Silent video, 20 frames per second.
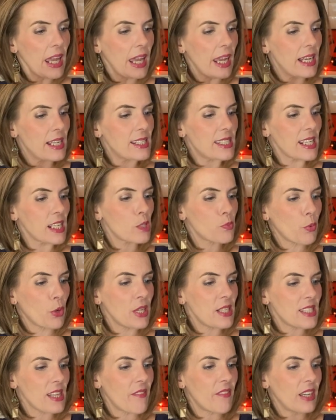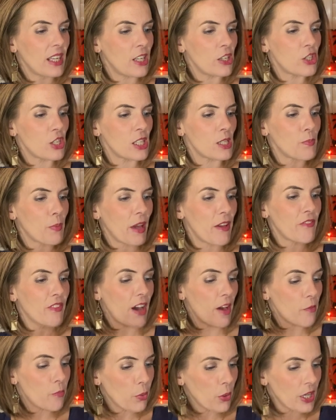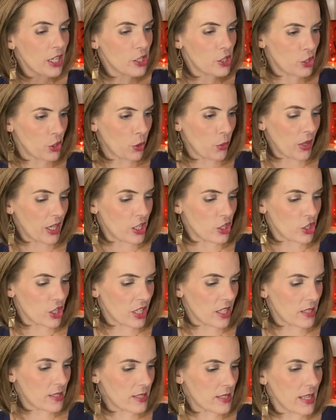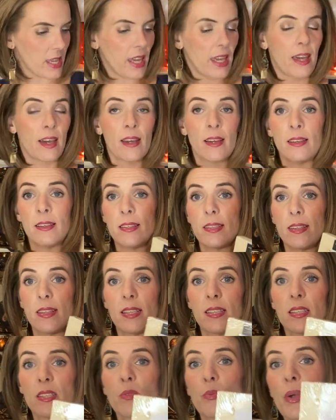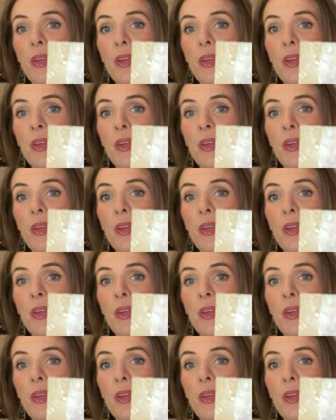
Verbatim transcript: It's 6.7 inches by 5.2 inches, and this is